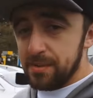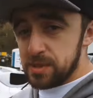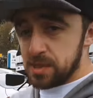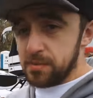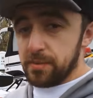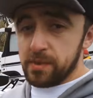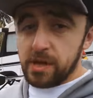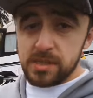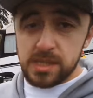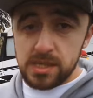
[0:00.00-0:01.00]
damage is from the
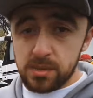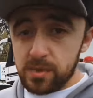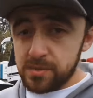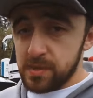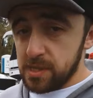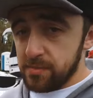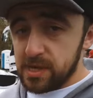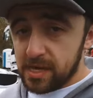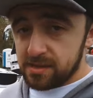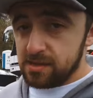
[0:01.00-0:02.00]
outside, so it must be some
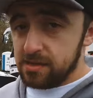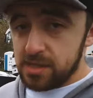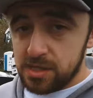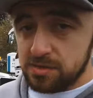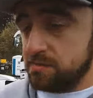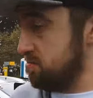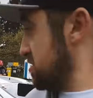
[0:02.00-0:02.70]
mechanical issue,